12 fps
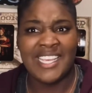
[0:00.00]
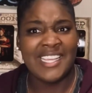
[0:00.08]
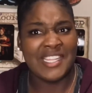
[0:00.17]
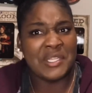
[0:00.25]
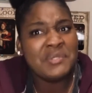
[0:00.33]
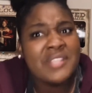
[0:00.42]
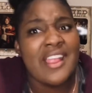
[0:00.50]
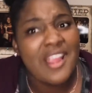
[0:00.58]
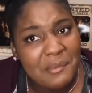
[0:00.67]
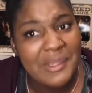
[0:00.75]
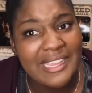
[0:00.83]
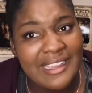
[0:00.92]
like, you scaring
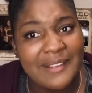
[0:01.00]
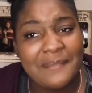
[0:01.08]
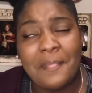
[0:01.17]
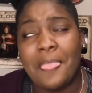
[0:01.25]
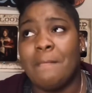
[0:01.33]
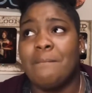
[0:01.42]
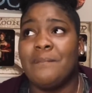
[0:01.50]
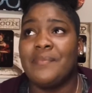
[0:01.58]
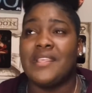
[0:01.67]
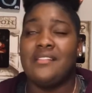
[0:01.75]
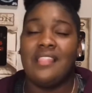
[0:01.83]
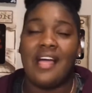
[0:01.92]
me.
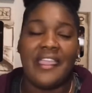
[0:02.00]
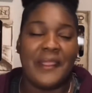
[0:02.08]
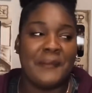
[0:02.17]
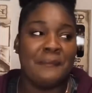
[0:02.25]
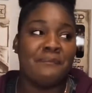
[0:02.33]
Like,